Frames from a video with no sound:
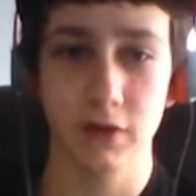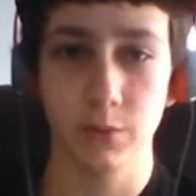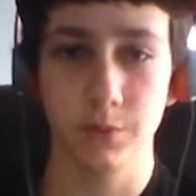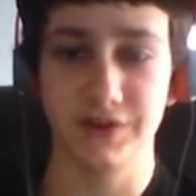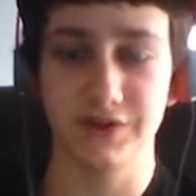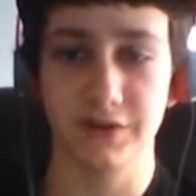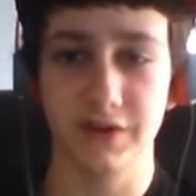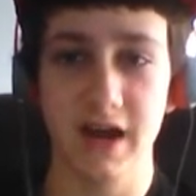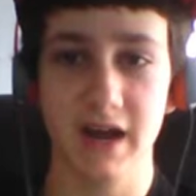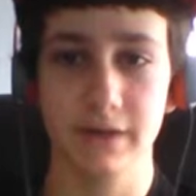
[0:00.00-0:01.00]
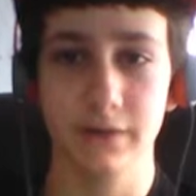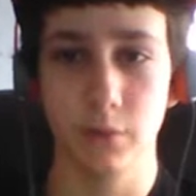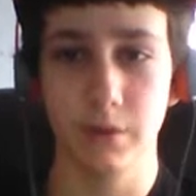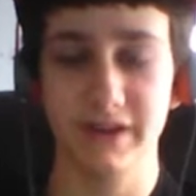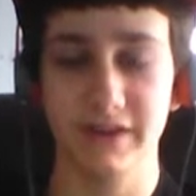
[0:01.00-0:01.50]
which is kind of a
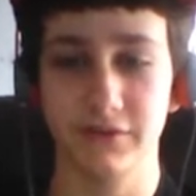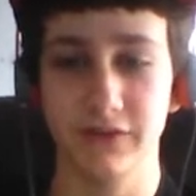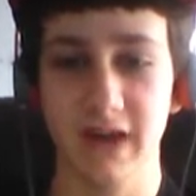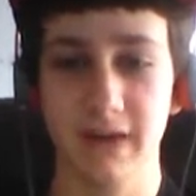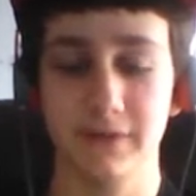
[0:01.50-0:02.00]
waste of time.